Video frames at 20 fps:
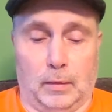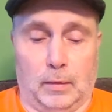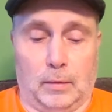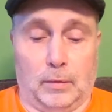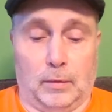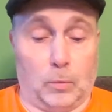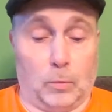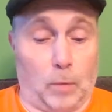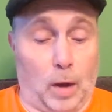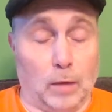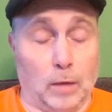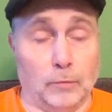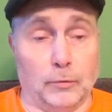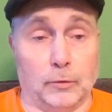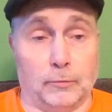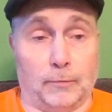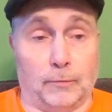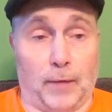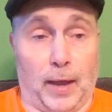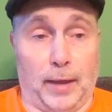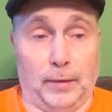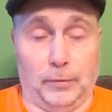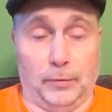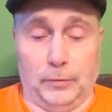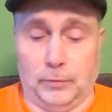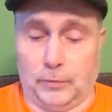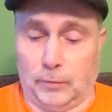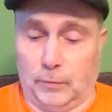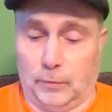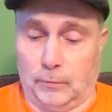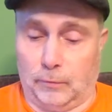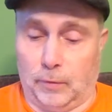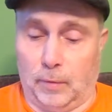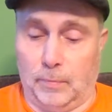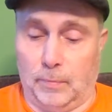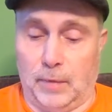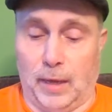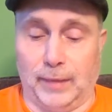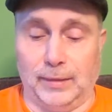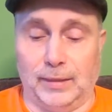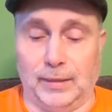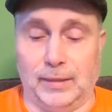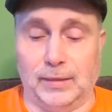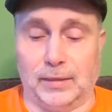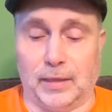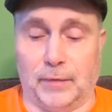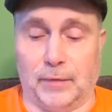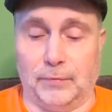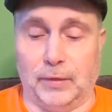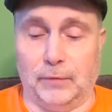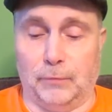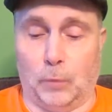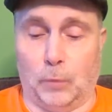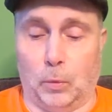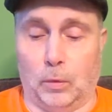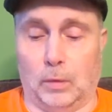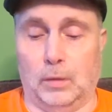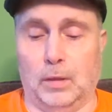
The Rockford Files from 1974